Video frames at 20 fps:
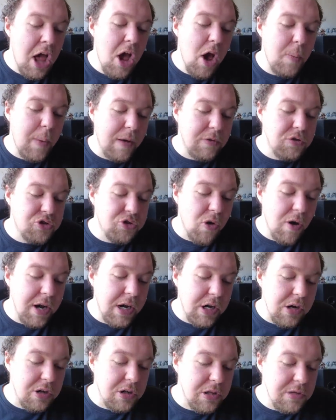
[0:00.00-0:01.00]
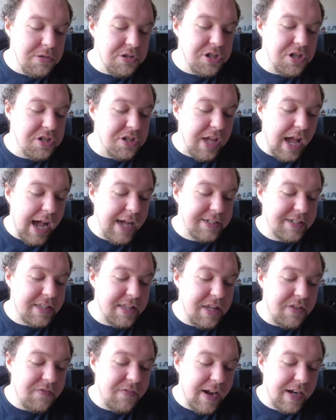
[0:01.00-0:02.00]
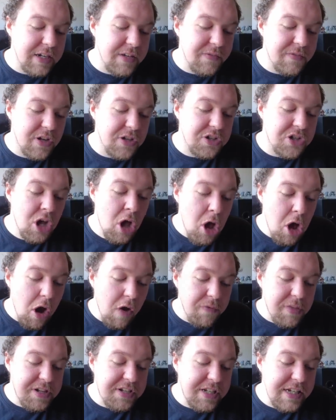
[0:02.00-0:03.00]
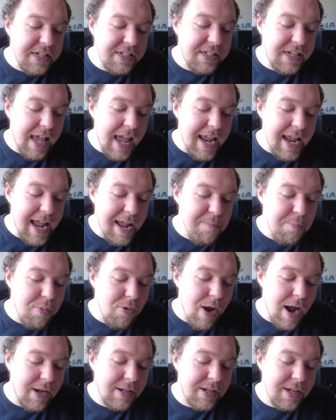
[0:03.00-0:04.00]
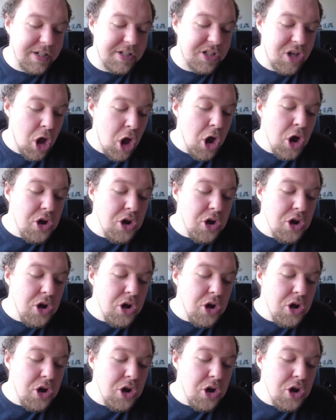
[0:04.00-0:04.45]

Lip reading: about drawing conclusions as to the effectiveness of the TCA in practice,